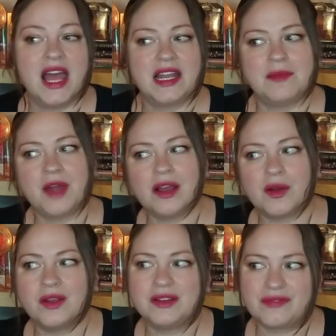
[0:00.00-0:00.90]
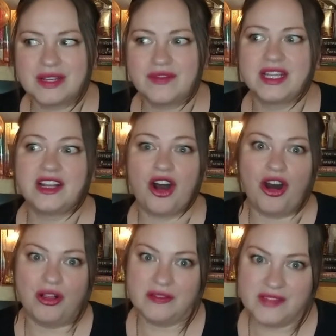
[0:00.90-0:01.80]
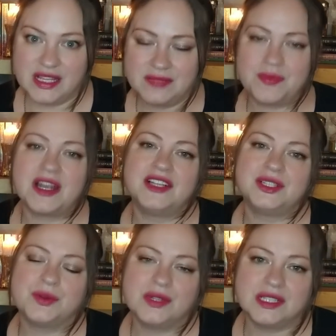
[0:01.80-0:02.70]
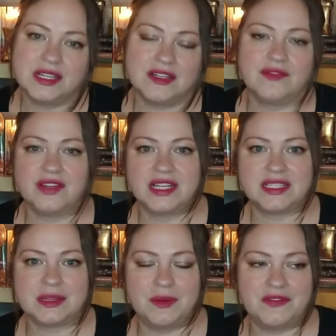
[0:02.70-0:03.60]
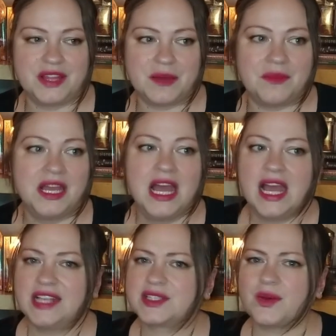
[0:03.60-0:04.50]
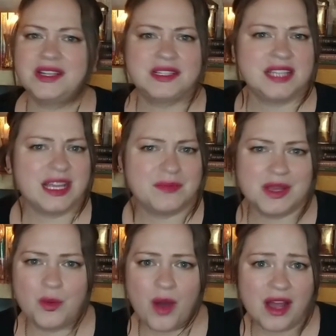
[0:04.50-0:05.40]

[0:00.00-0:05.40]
and I'm not going to reread all of these, but I do intend on reading some of them. It's going to take me a